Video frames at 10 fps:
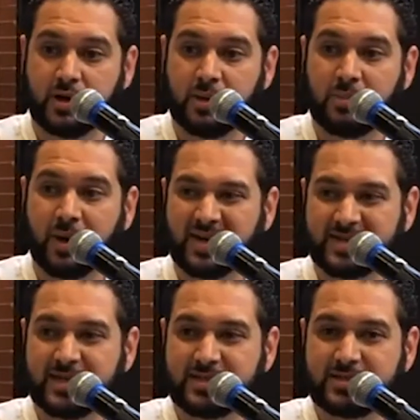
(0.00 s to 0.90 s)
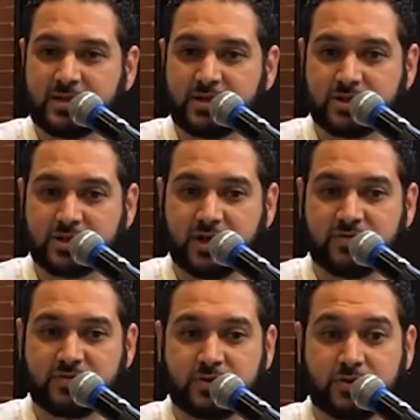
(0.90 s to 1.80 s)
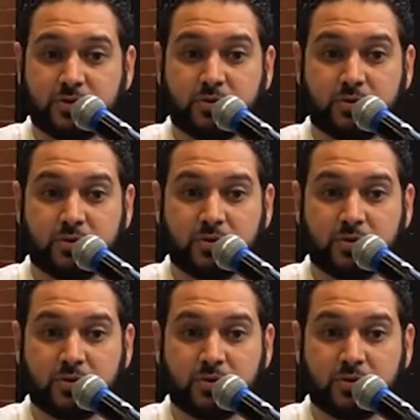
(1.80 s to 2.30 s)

by attaching yourself to